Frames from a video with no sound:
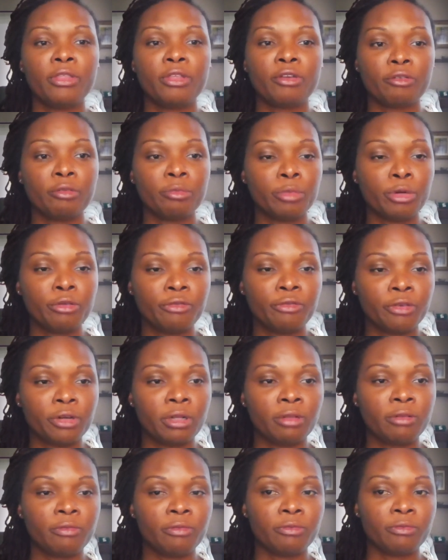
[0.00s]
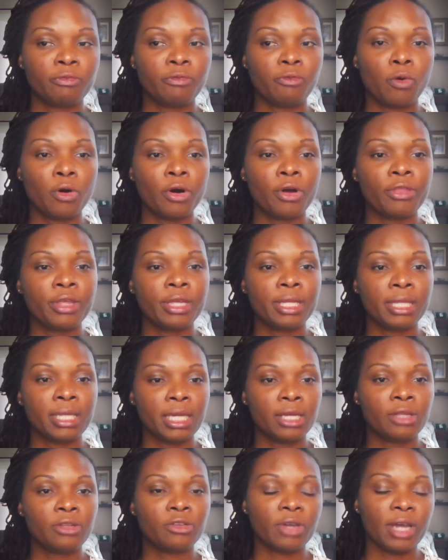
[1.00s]
the removal for the
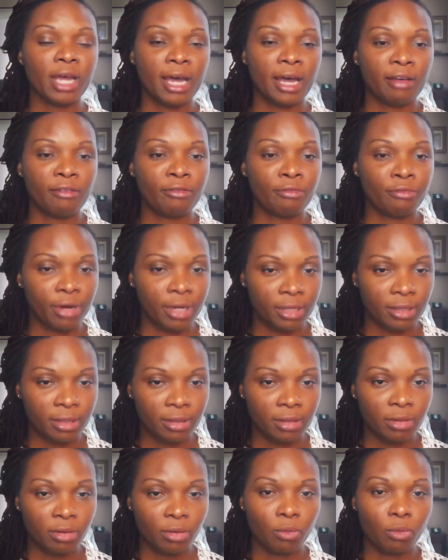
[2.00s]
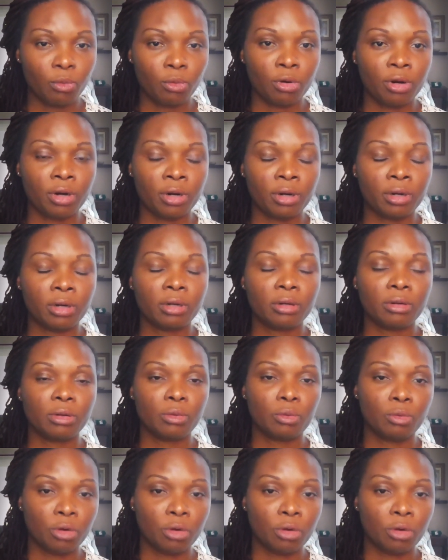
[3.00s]
need to have written or